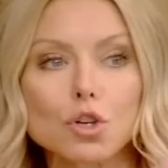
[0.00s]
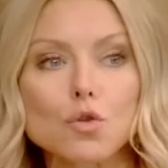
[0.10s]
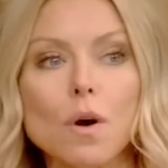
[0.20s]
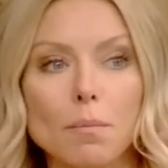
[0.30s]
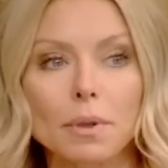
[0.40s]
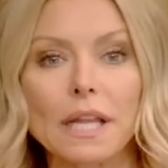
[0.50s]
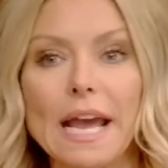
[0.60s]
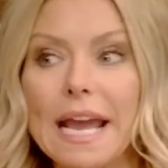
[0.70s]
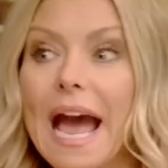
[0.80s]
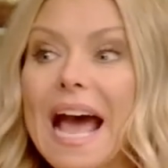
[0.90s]
to a
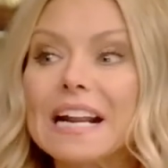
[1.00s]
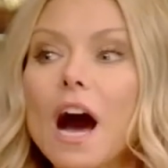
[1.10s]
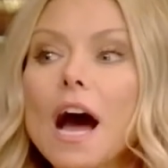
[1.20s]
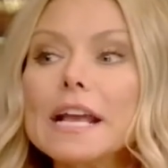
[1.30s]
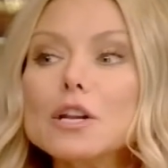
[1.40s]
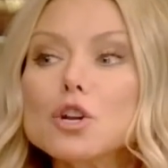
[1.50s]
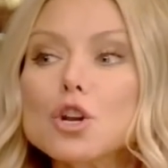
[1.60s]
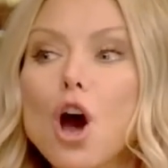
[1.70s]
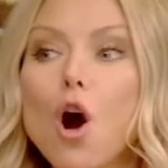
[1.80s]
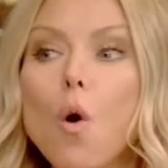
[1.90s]
play and yeah. I
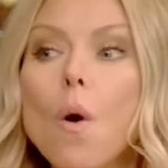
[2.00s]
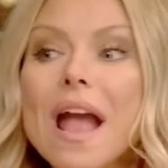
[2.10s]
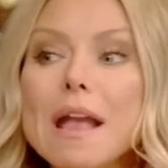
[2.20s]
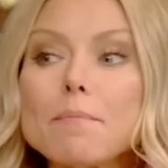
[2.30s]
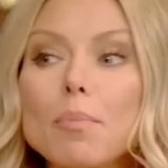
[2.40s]
know a